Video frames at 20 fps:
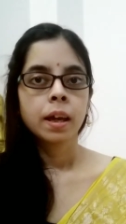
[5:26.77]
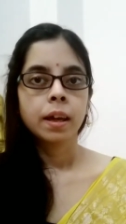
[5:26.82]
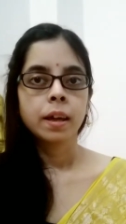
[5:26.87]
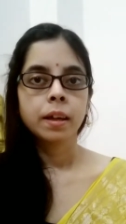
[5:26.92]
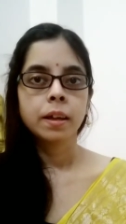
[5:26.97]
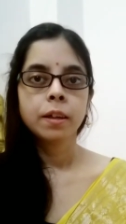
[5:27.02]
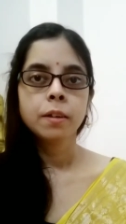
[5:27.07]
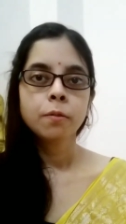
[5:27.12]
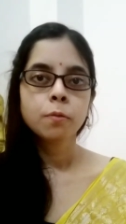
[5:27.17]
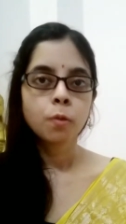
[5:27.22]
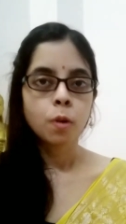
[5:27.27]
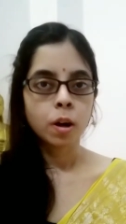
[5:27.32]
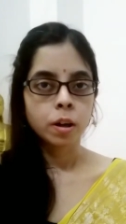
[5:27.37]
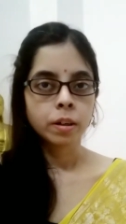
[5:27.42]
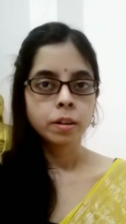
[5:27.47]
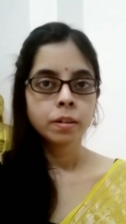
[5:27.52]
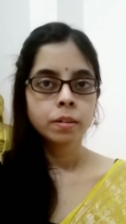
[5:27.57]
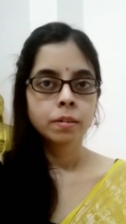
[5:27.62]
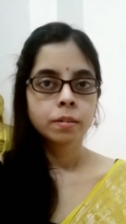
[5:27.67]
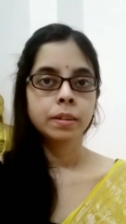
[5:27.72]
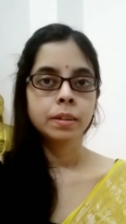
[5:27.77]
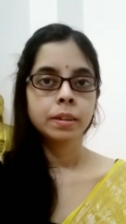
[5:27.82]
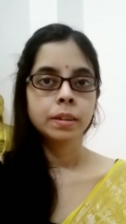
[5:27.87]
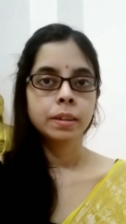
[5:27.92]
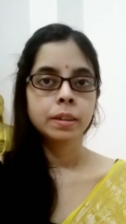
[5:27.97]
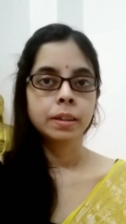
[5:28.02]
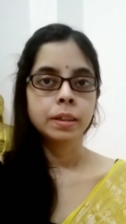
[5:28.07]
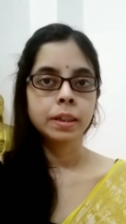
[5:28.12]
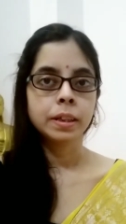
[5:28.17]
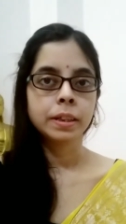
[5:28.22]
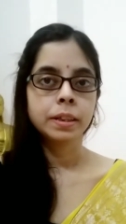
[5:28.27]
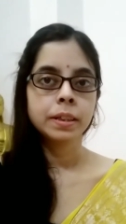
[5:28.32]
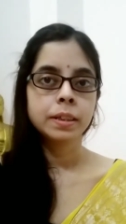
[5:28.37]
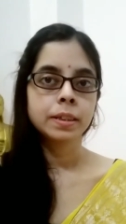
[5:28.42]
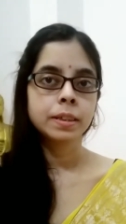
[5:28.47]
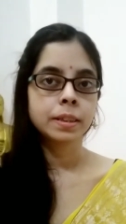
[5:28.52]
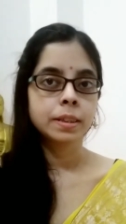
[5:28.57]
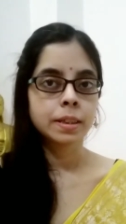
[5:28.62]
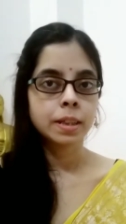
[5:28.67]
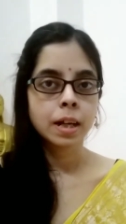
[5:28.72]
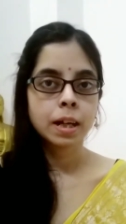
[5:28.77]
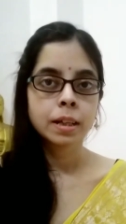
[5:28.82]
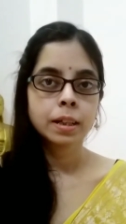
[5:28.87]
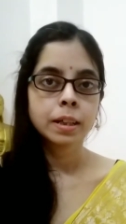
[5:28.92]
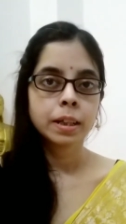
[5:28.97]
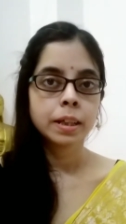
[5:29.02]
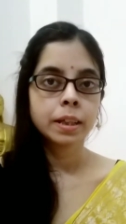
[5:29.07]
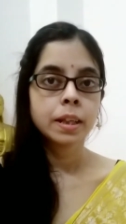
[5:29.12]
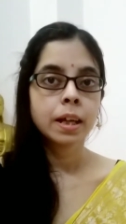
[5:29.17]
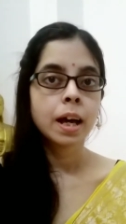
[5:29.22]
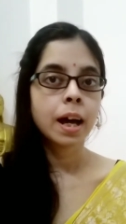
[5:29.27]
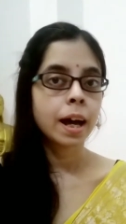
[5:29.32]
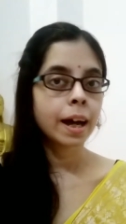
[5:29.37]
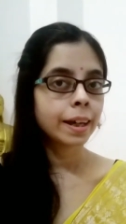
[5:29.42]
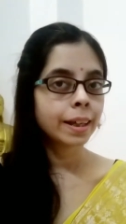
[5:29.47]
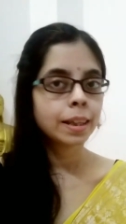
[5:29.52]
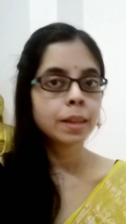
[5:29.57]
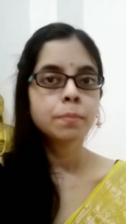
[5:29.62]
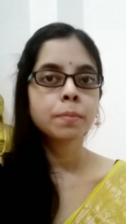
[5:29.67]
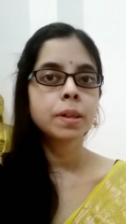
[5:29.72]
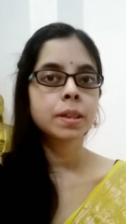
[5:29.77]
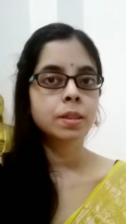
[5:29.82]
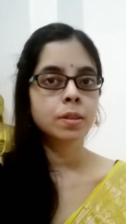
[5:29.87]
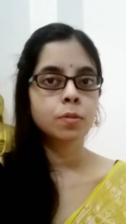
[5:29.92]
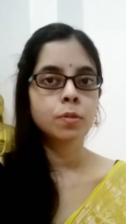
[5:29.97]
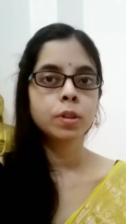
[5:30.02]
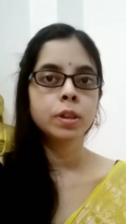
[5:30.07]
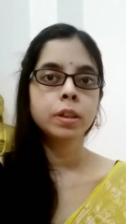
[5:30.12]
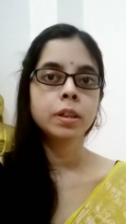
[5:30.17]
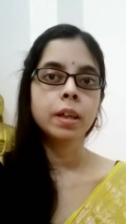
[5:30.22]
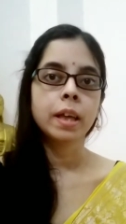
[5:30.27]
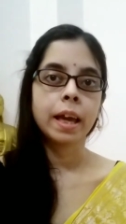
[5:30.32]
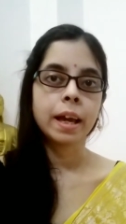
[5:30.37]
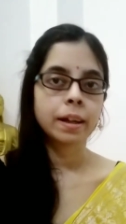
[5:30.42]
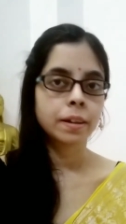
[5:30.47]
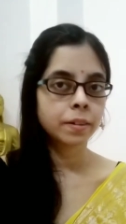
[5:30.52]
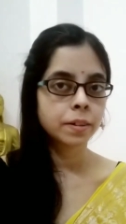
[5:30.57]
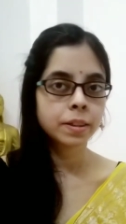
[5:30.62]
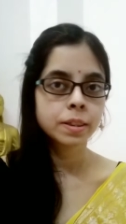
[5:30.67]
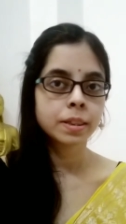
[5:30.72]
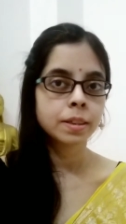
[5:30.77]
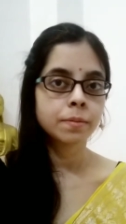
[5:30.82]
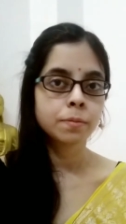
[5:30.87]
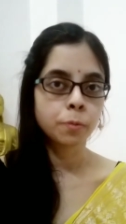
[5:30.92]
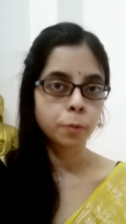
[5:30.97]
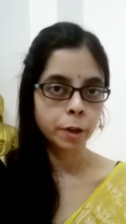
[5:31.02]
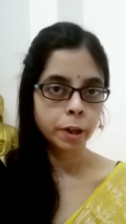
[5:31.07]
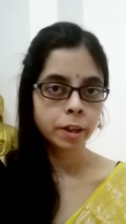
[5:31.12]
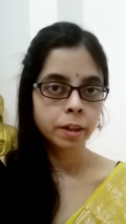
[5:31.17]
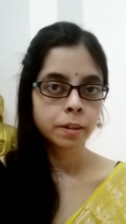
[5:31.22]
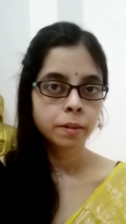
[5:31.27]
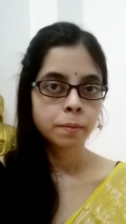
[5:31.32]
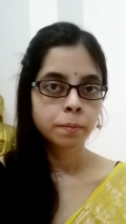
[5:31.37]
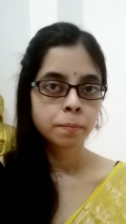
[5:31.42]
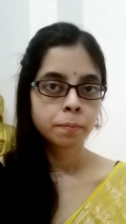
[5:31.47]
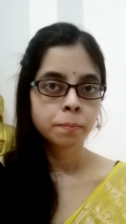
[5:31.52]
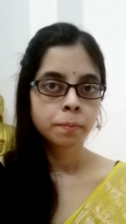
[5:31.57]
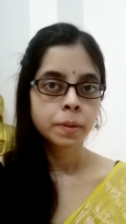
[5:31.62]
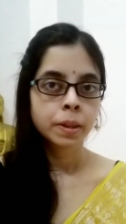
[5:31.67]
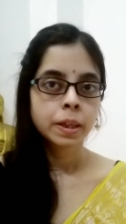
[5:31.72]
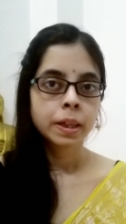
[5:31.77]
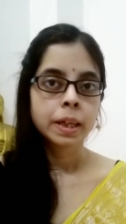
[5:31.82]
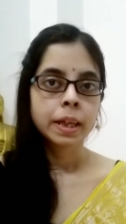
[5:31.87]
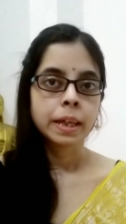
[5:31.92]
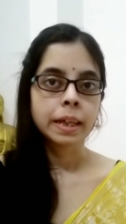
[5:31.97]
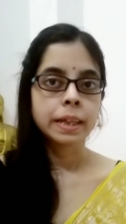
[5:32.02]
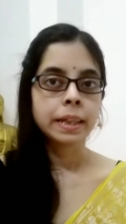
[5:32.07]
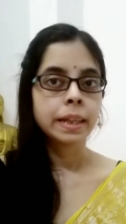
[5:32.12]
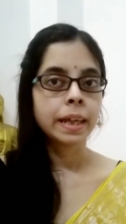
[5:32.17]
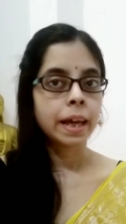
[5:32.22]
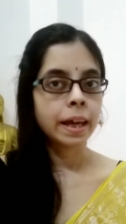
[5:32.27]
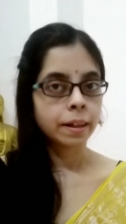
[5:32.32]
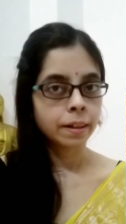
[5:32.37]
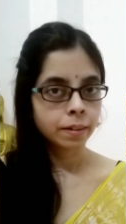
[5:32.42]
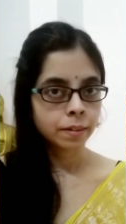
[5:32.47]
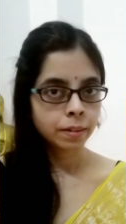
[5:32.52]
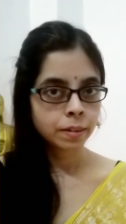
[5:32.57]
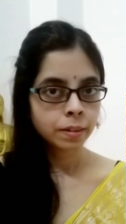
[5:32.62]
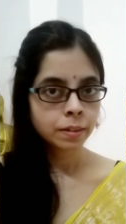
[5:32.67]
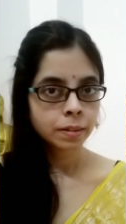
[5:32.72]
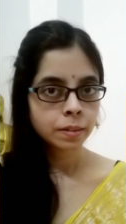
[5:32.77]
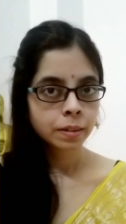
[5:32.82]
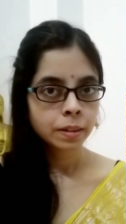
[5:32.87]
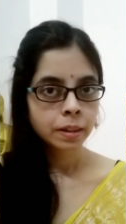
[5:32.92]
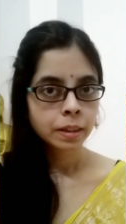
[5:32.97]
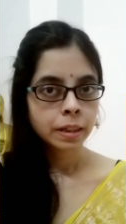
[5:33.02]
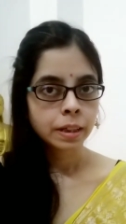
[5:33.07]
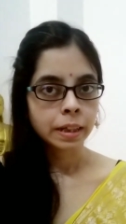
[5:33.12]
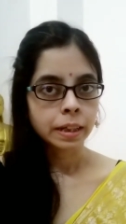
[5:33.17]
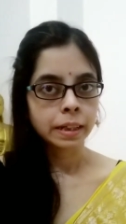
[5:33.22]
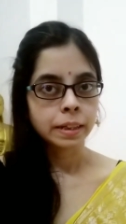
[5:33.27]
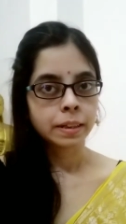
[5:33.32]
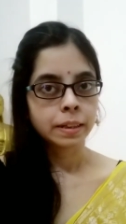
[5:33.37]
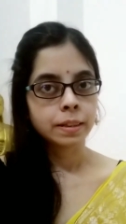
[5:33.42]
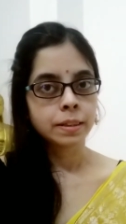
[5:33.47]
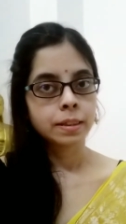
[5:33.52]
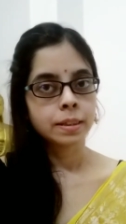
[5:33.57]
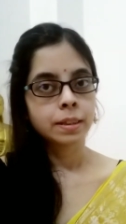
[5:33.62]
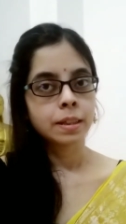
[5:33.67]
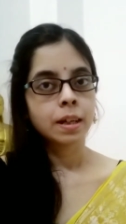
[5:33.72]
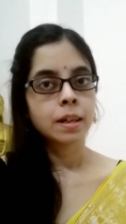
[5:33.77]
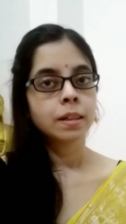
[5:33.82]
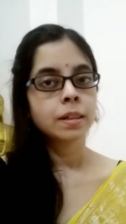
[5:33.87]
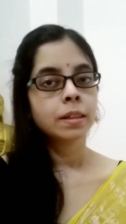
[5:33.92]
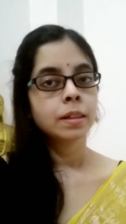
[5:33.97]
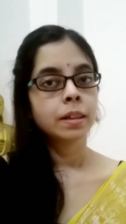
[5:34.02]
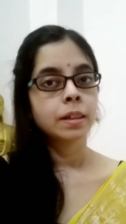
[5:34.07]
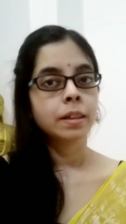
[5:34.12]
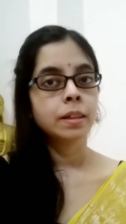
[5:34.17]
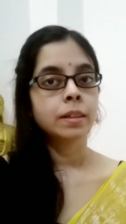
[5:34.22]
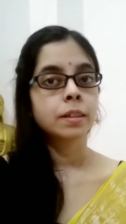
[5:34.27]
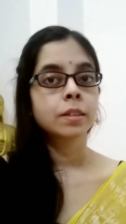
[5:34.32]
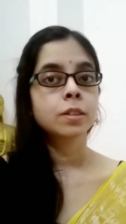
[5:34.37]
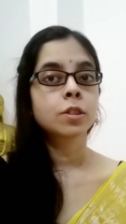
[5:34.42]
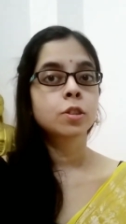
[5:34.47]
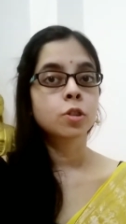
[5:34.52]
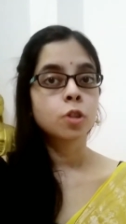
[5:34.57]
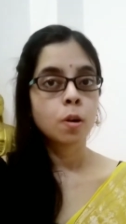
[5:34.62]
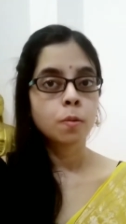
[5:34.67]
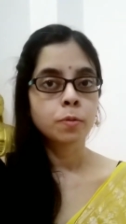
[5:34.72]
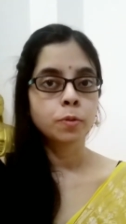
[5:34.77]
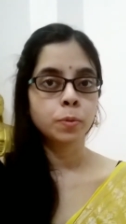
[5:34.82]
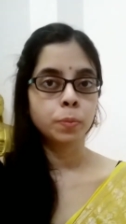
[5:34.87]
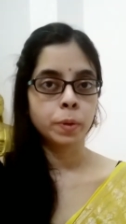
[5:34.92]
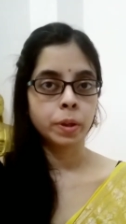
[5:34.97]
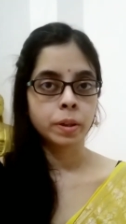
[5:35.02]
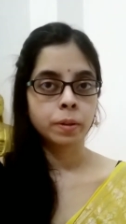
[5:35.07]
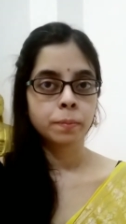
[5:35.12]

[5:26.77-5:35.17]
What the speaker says: In one, it is done in highly masculine aggressive way. In another, it is done in a soft way.